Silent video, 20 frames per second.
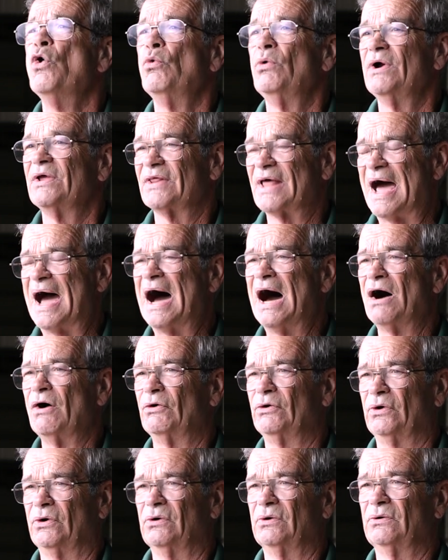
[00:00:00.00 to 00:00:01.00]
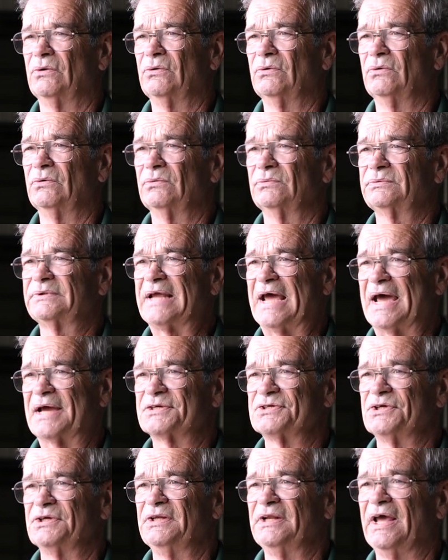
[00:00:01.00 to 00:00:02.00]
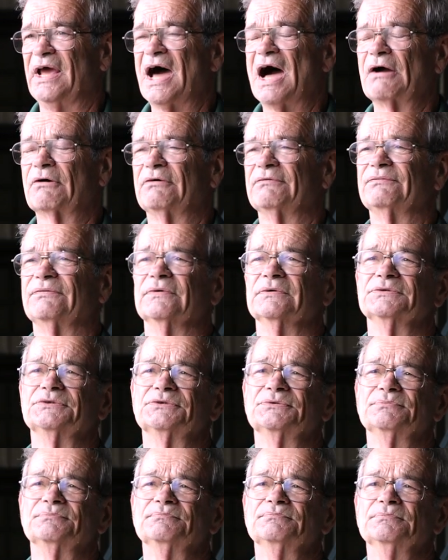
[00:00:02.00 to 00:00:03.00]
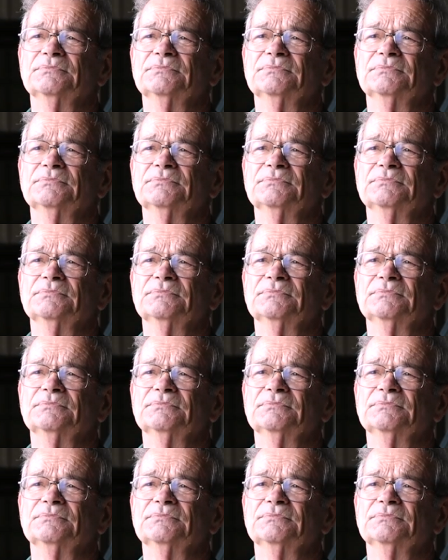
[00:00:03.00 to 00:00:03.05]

without taxing the aquifers.